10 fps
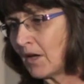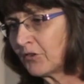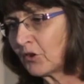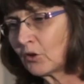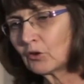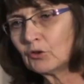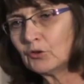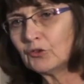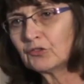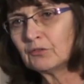So in
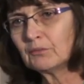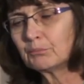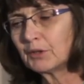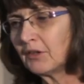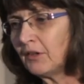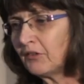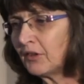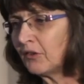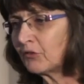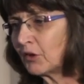conclusion,
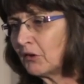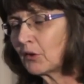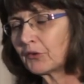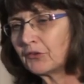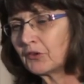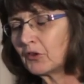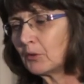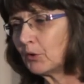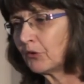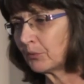pregnancy is generally considered
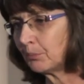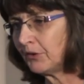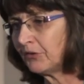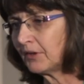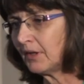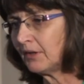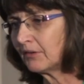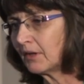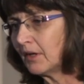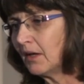an immunosuppressed
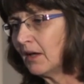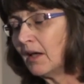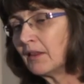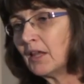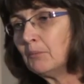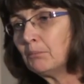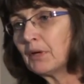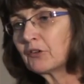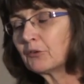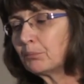state, the
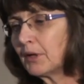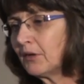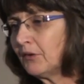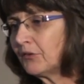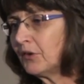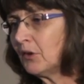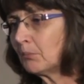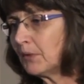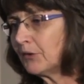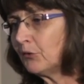impact of pregnancy
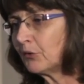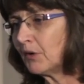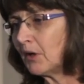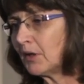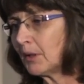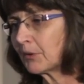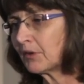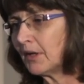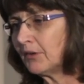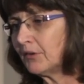on mothers of viral
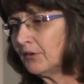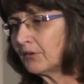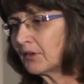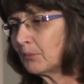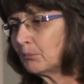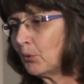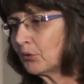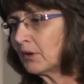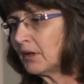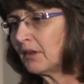hepatitis, and
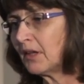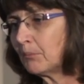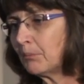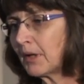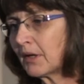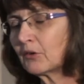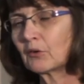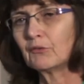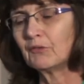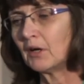importantly, the impact
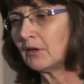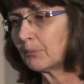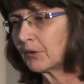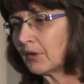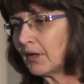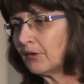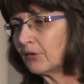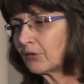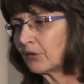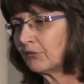of viral
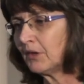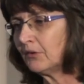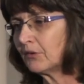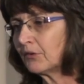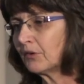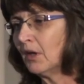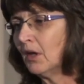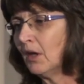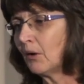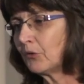hepatitis on the fetus
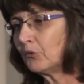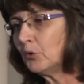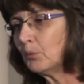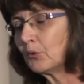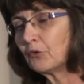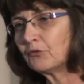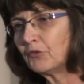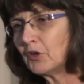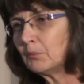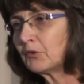or the newborn is
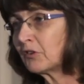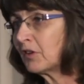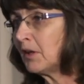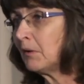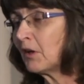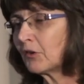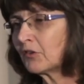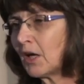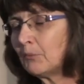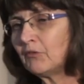variable depending on the type of